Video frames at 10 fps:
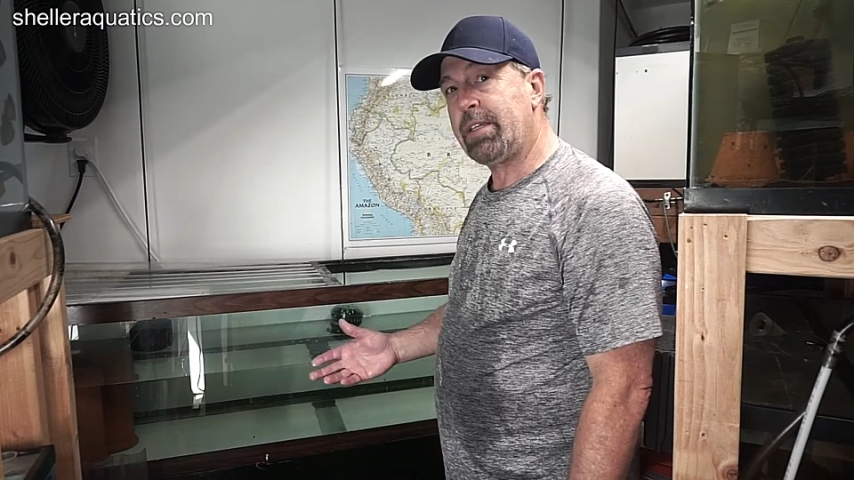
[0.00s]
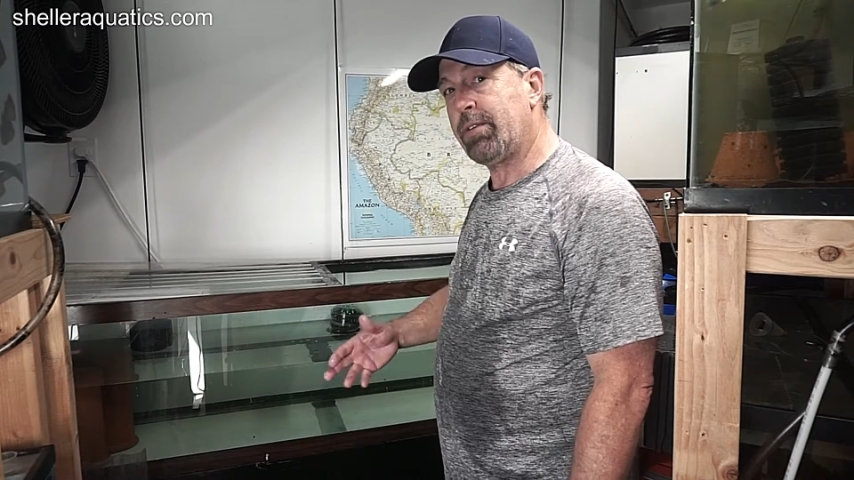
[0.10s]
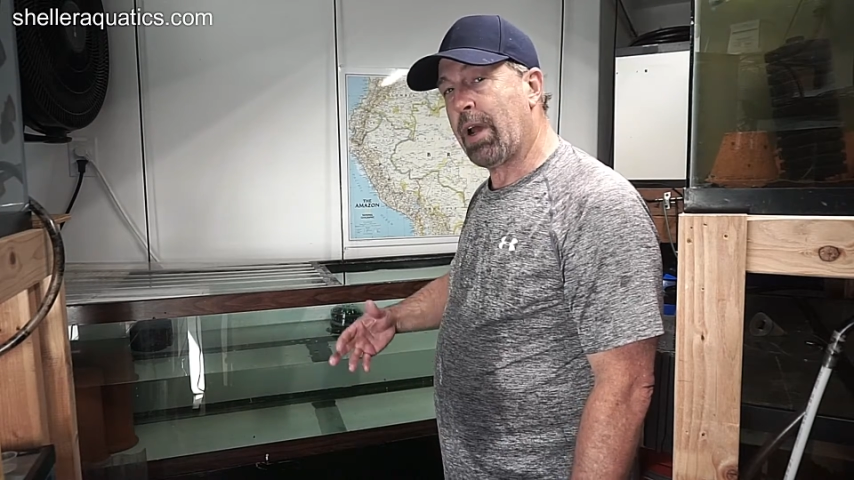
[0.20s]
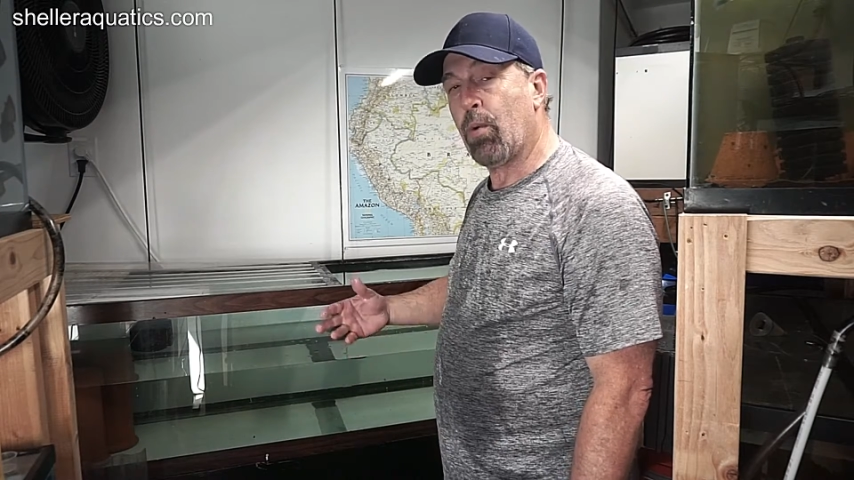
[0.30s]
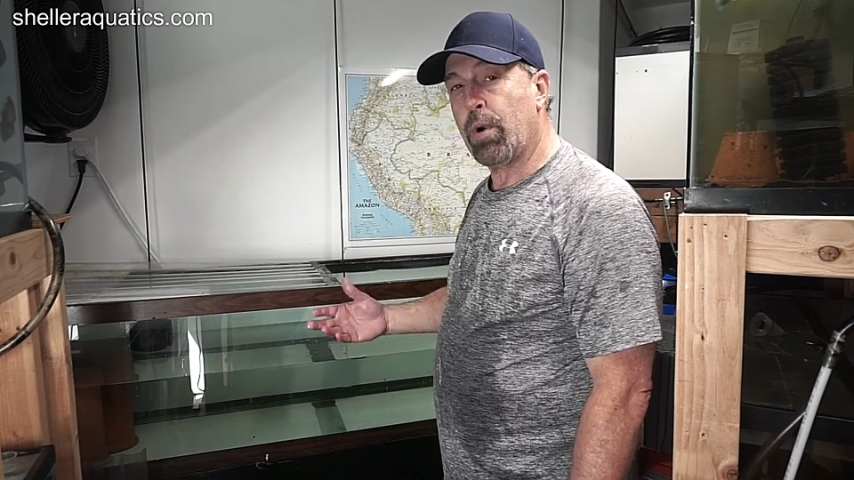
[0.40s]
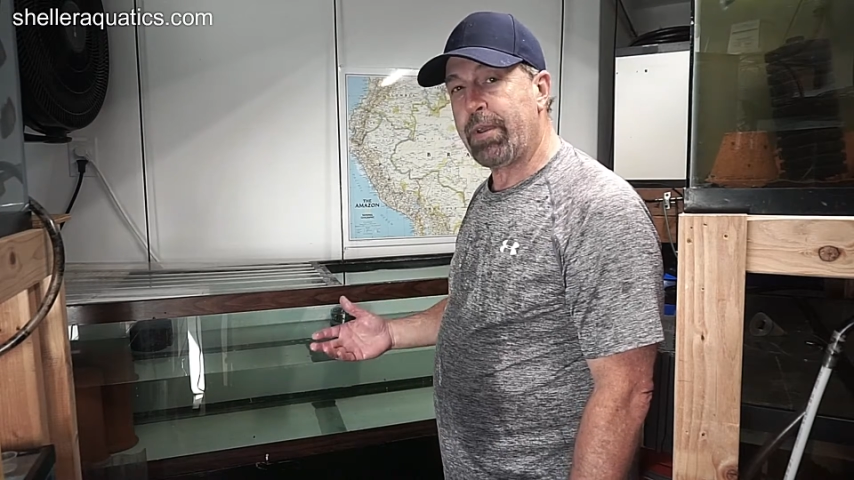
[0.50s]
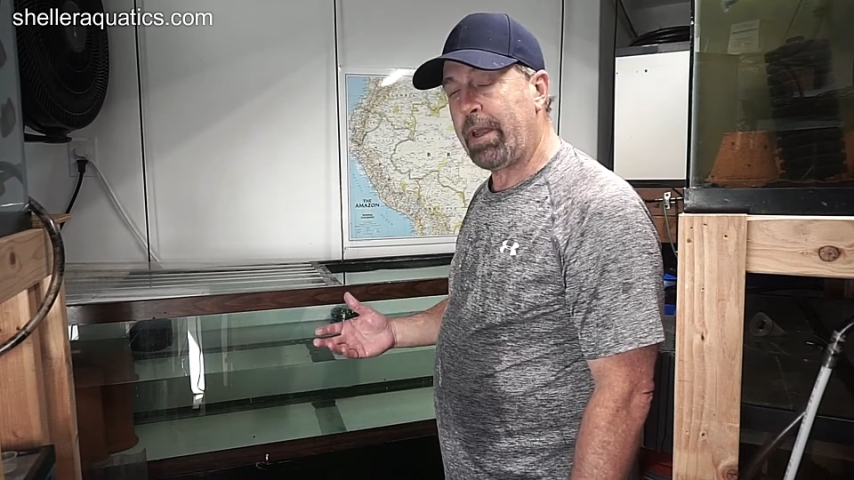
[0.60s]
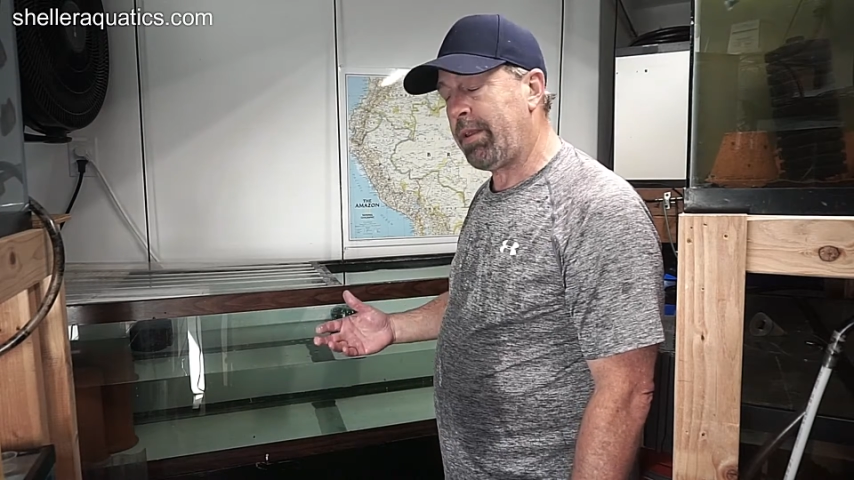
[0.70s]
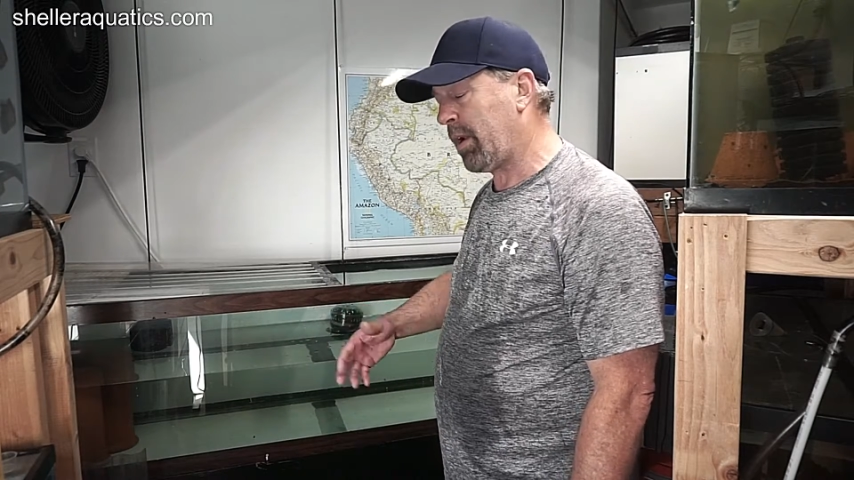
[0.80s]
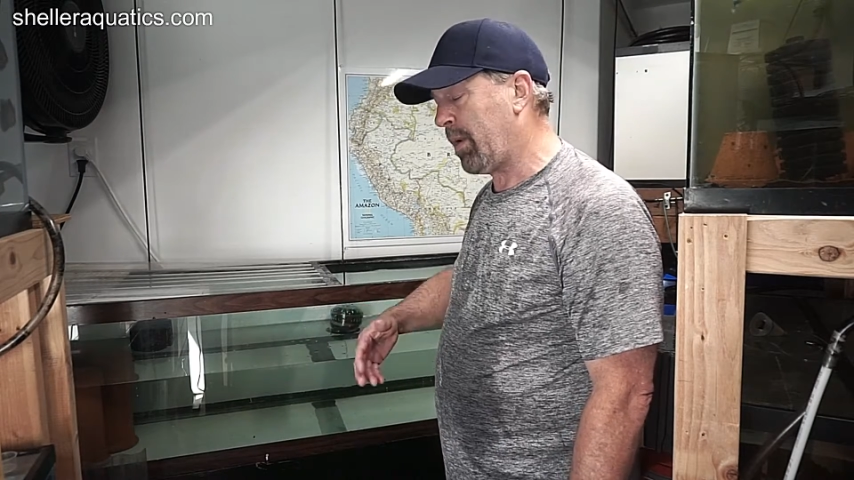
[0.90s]
they're not worth it,
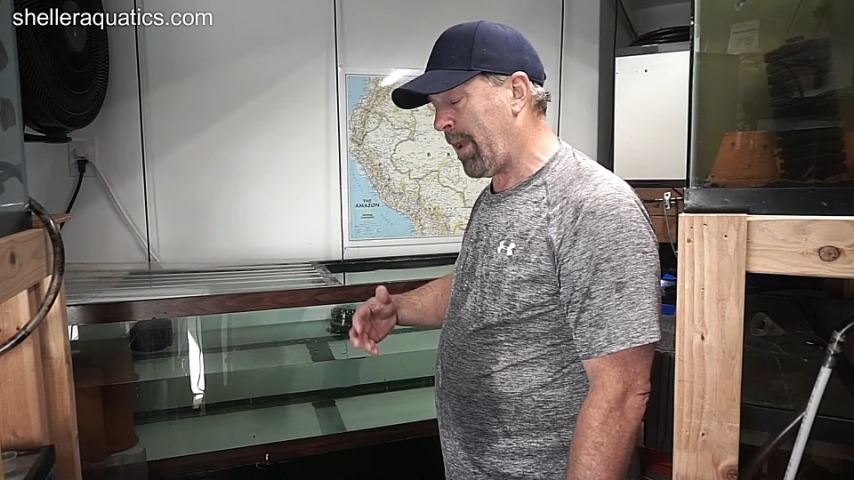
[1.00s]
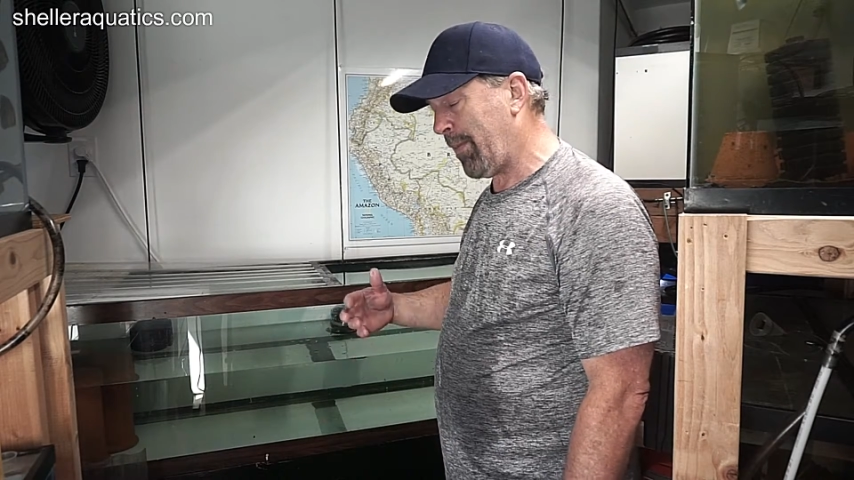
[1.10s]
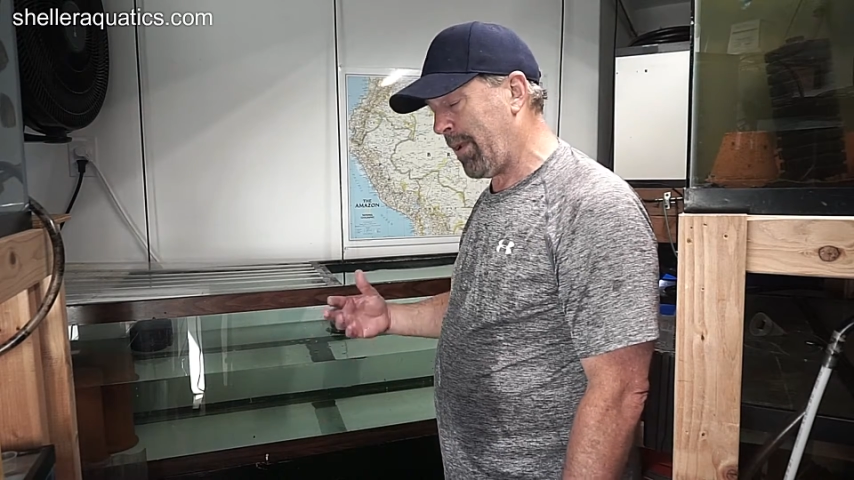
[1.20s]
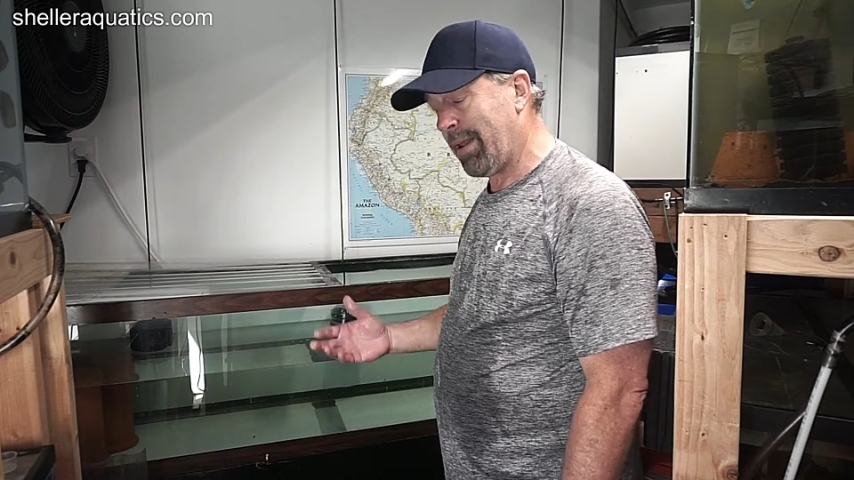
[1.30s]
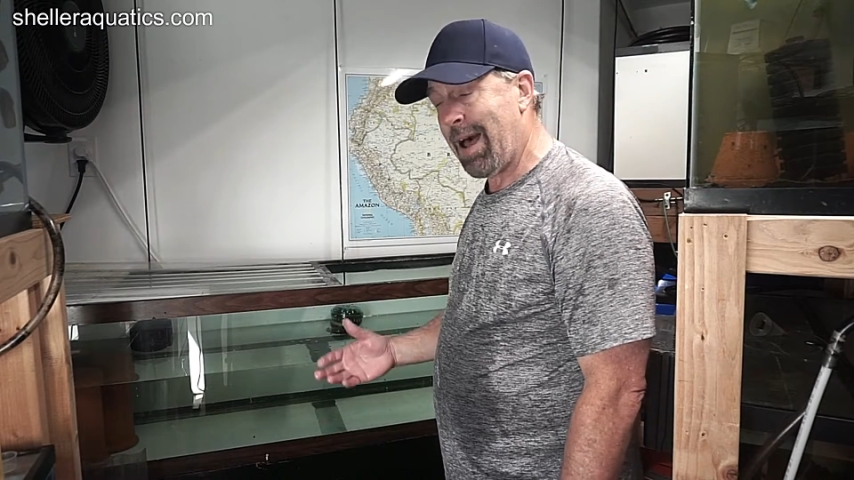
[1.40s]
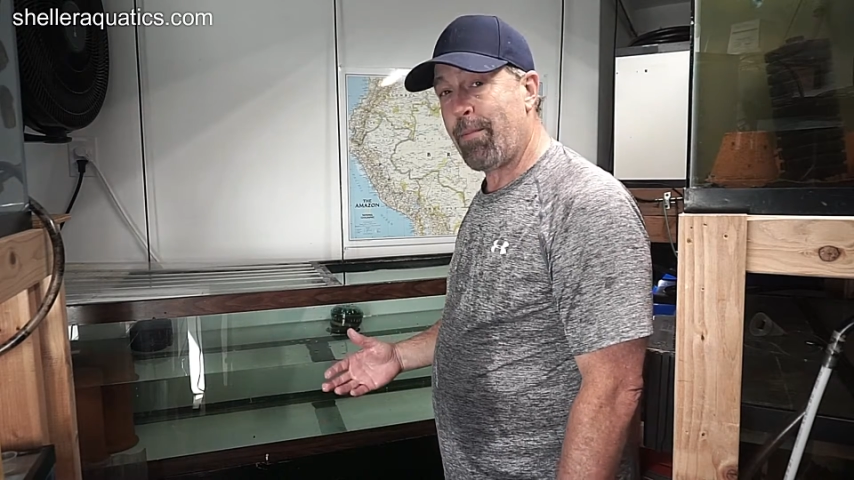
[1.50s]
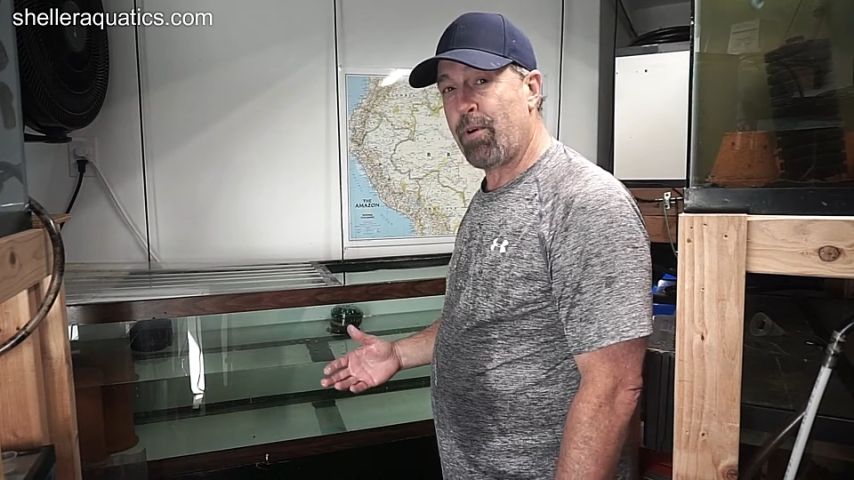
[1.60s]
and they're going to make me a lot